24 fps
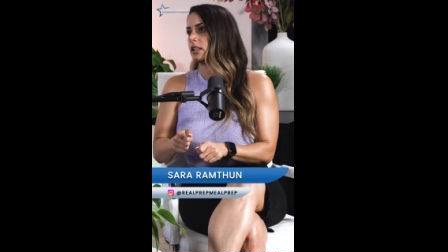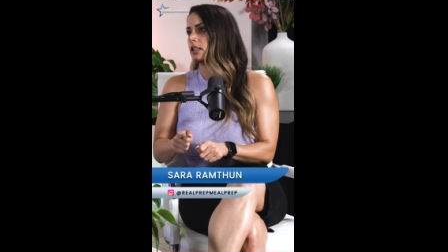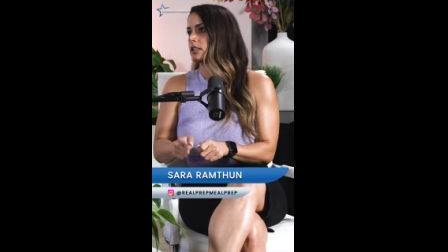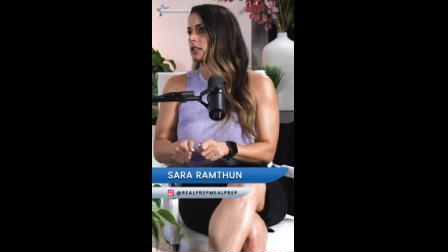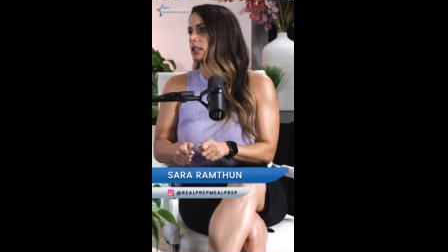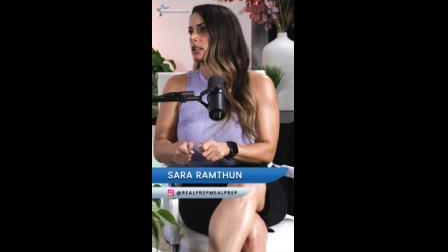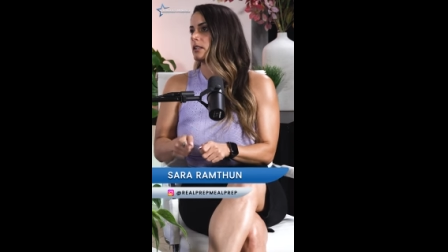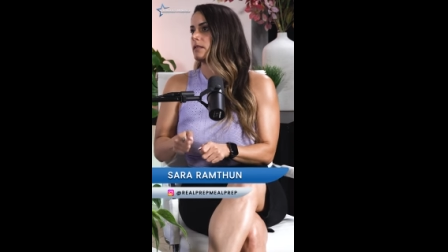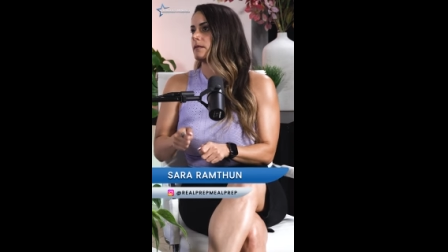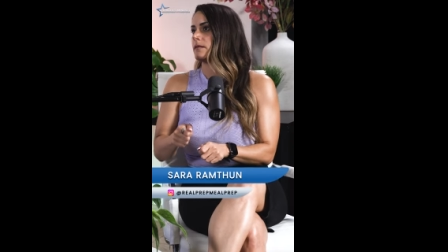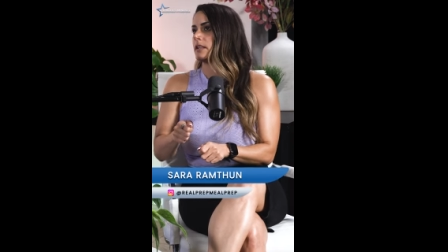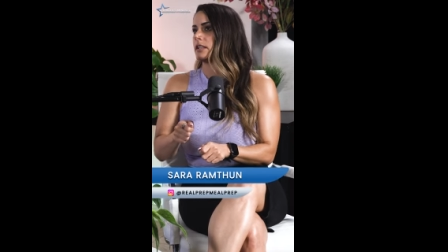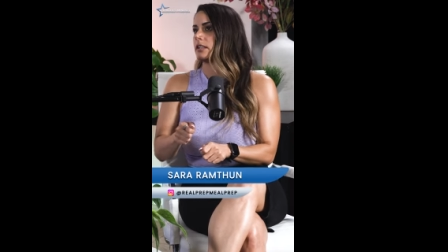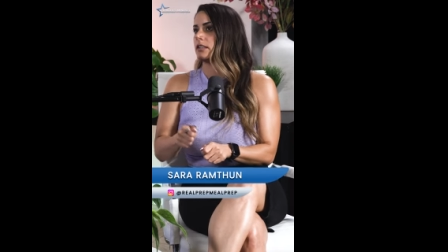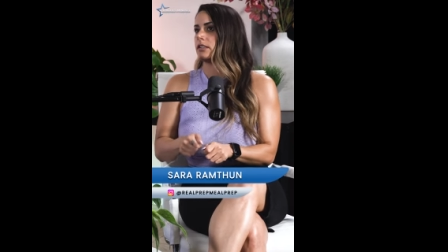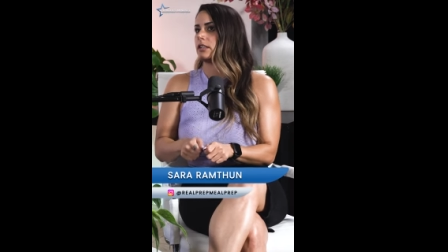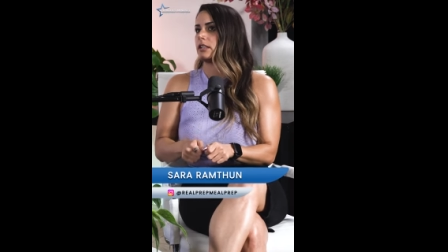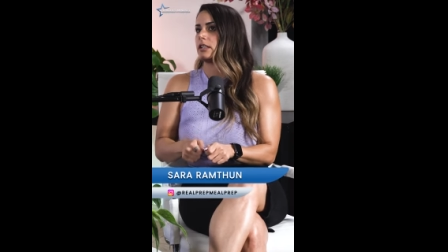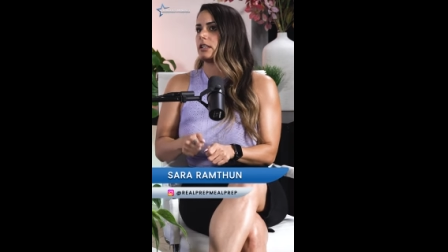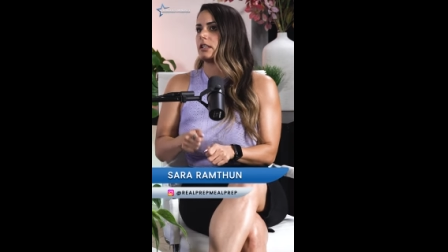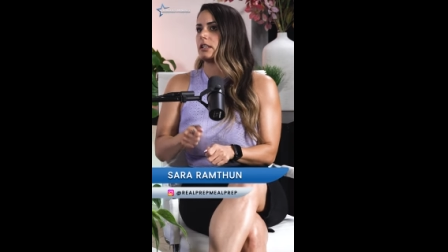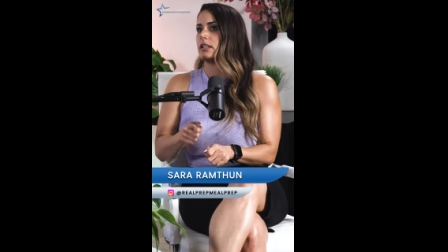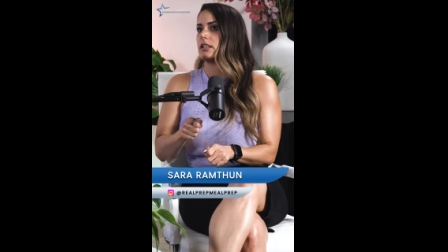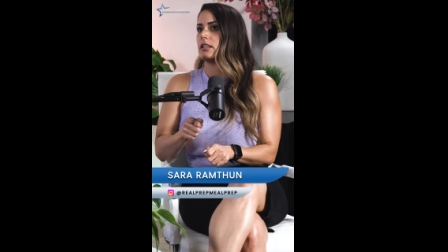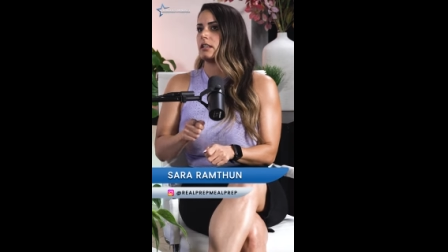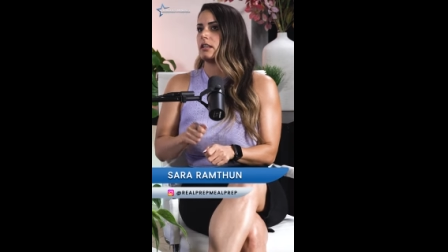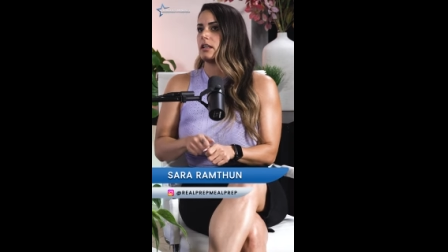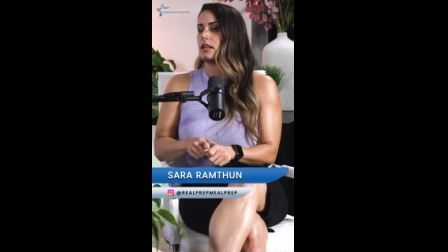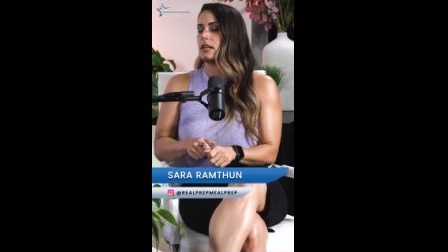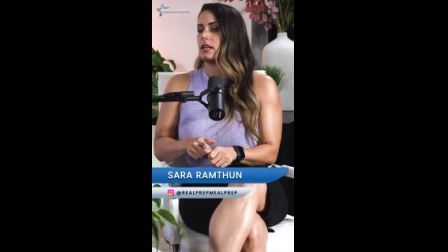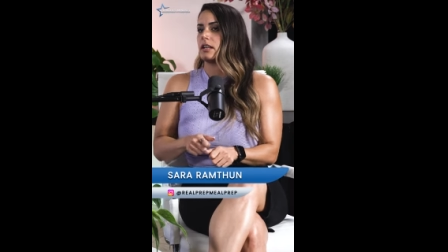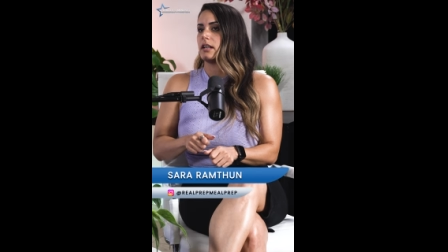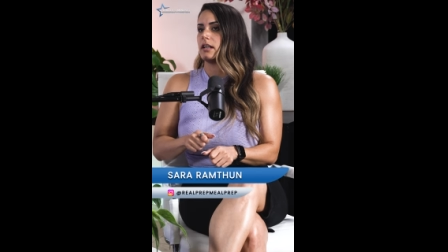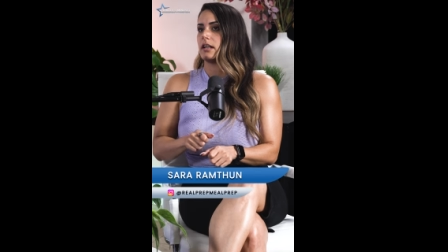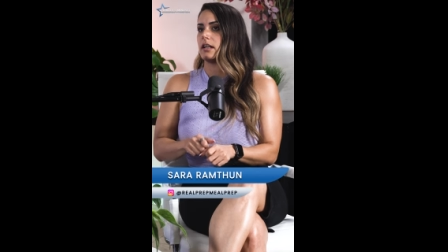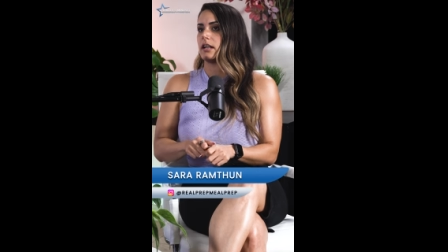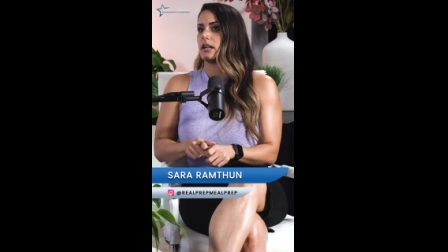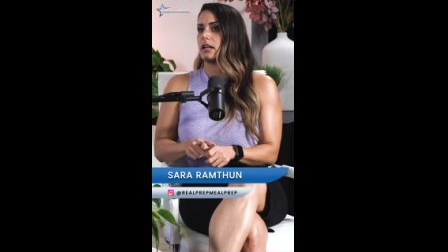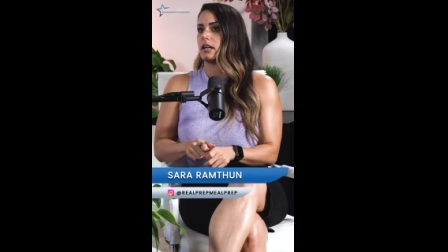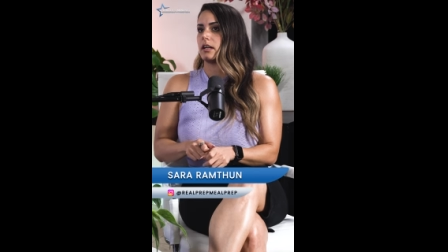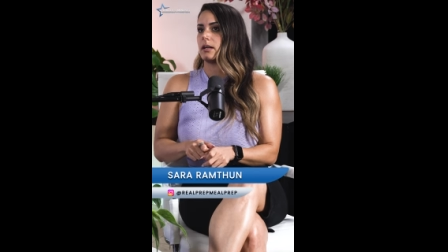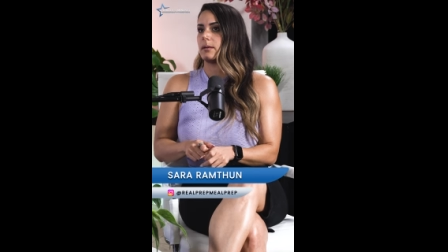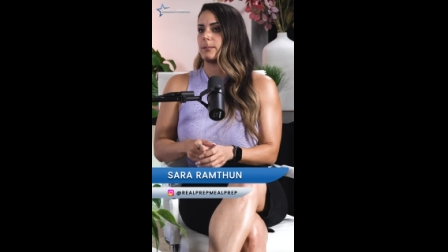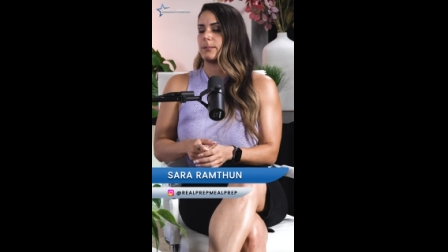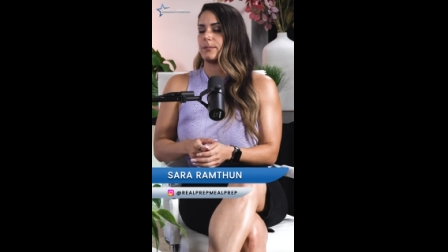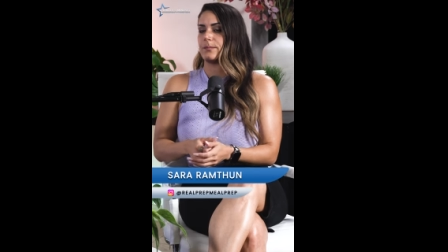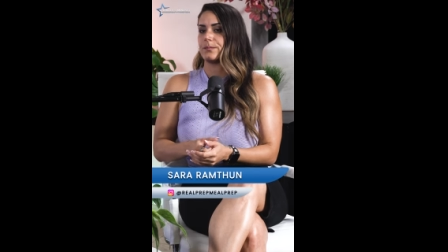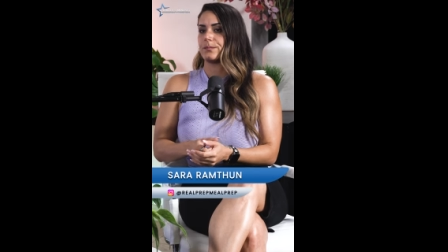it's like very
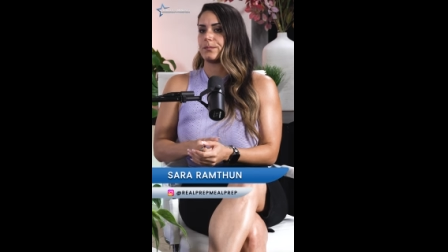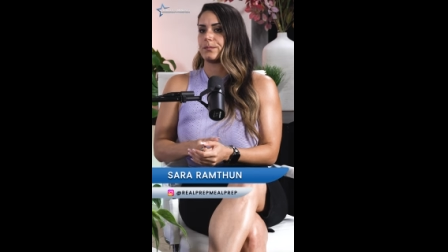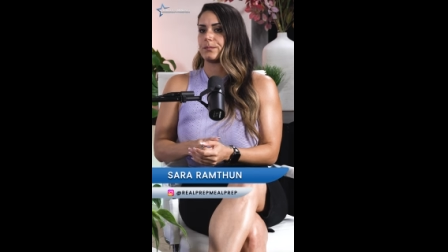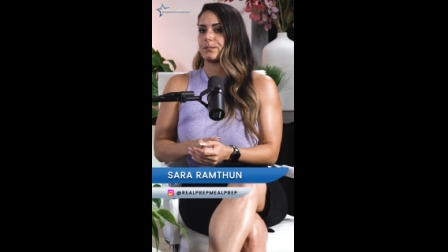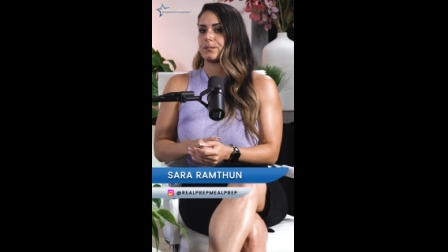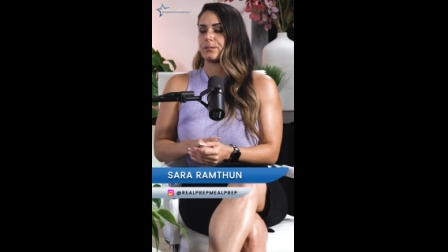um,